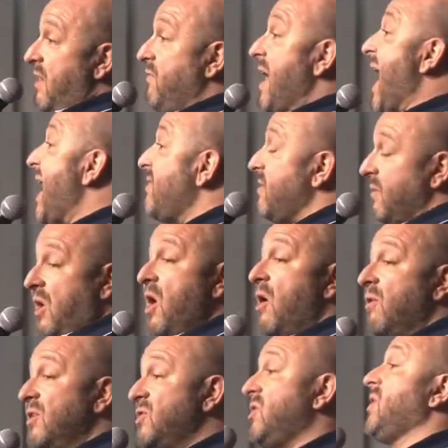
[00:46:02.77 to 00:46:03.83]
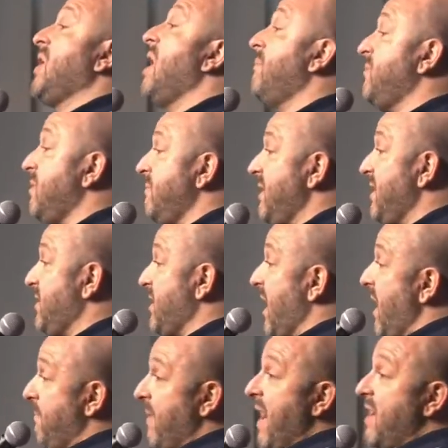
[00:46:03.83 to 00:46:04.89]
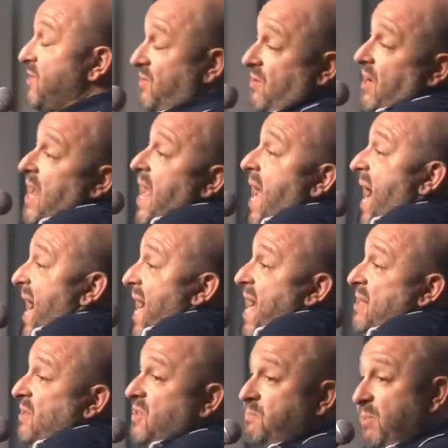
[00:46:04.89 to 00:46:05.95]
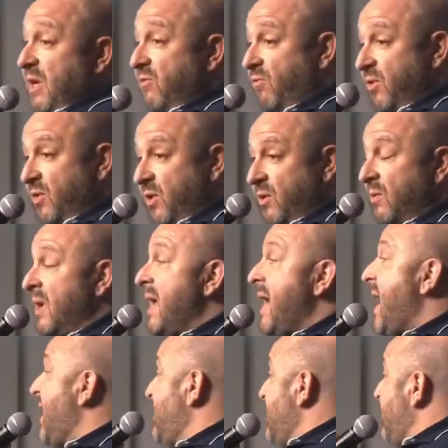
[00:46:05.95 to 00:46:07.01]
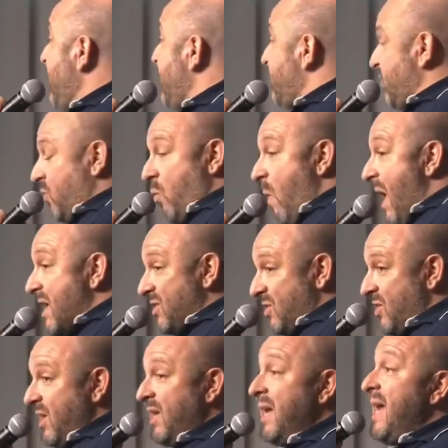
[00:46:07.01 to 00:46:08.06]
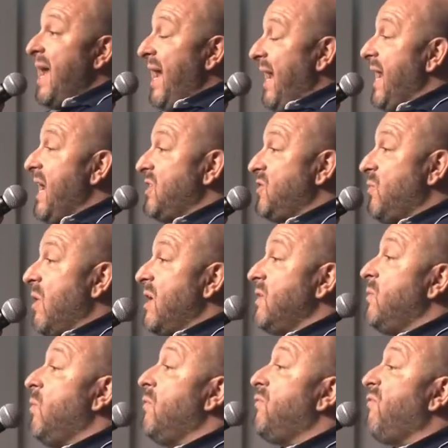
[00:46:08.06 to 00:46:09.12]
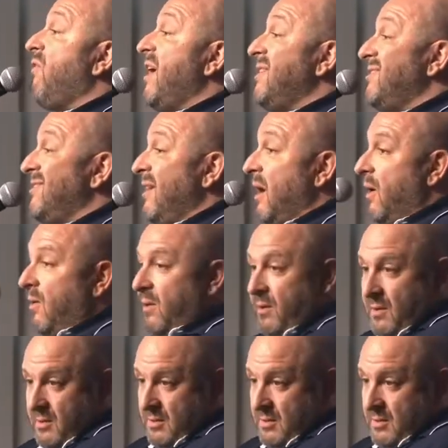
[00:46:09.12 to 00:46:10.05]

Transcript: that have had the courage to come to me to say, hey, pastor, I had this beef with you, and then we squashed it, and guess what? We're friends now.